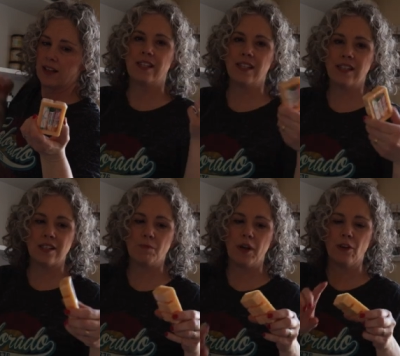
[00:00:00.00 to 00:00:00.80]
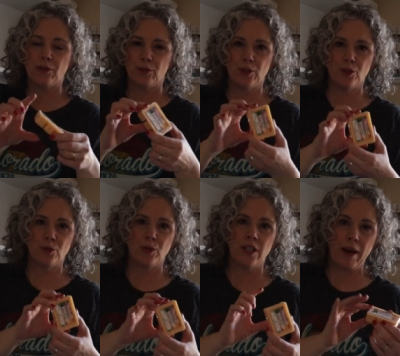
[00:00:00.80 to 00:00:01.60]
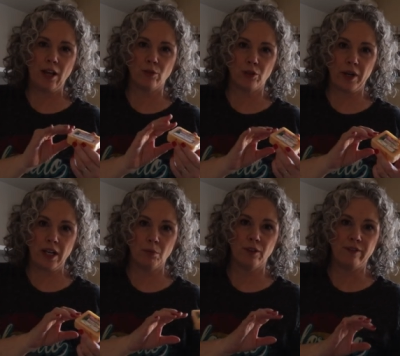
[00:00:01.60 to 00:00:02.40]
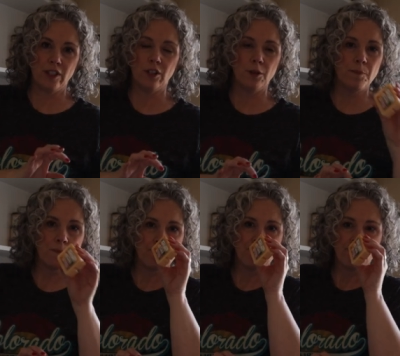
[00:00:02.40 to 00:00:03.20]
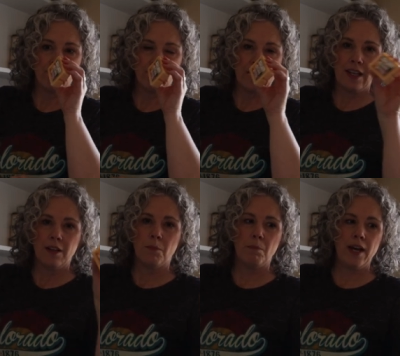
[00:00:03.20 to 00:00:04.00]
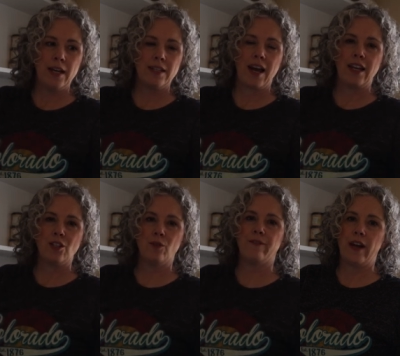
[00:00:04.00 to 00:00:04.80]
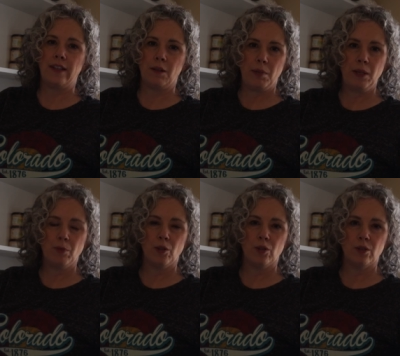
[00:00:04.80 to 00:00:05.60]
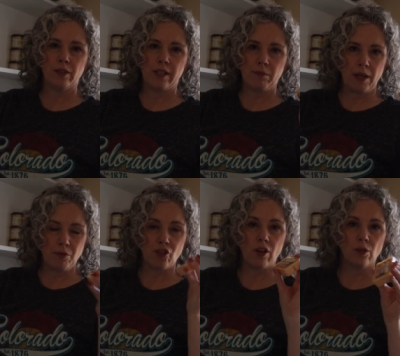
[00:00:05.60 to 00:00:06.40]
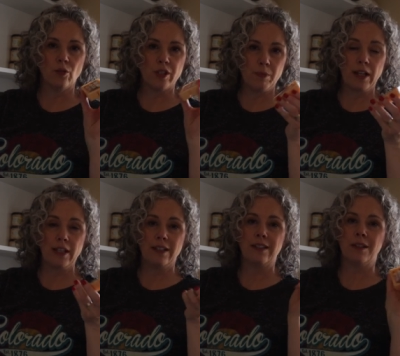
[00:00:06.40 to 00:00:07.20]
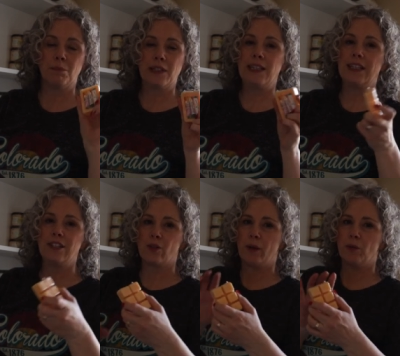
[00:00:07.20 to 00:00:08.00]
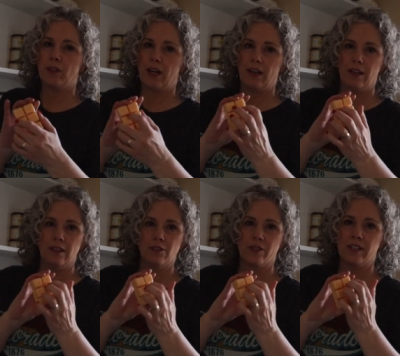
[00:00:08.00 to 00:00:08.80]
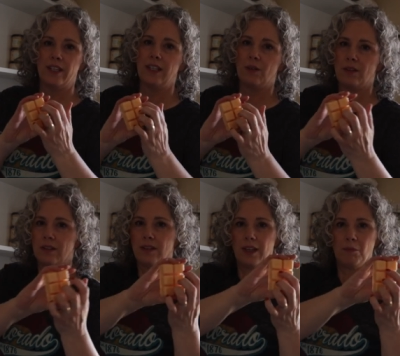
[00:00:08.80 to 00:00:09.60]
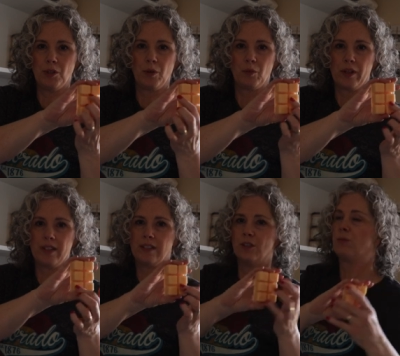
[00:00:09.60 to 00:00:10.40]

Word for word: This is smell through biodegradable film, but I do find that people sometimes struggle smelling completely, so I will cut a little slit in, in between one of these